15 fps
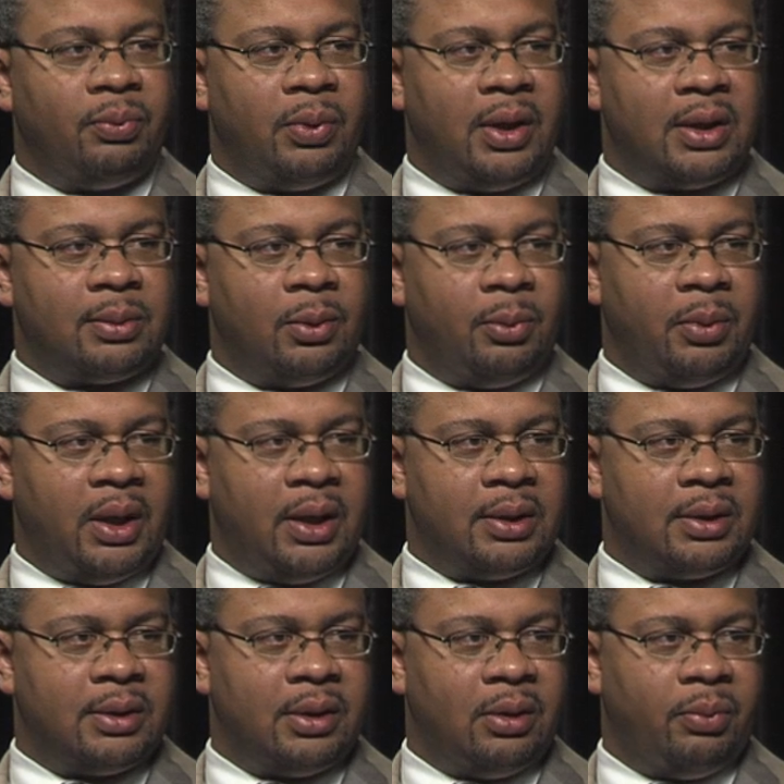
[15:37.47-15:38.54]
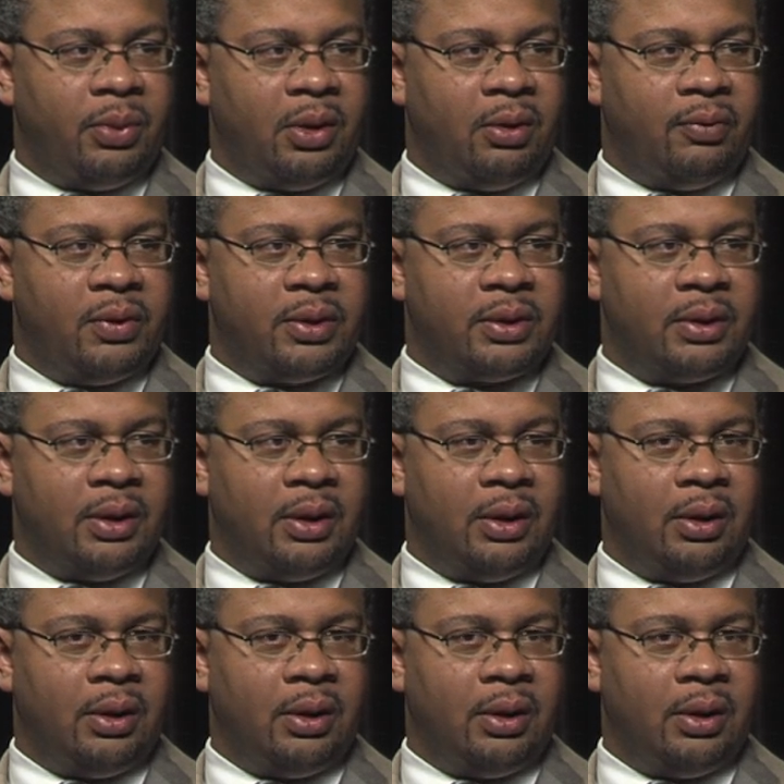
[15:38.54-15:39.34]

possible masses in the pelvis,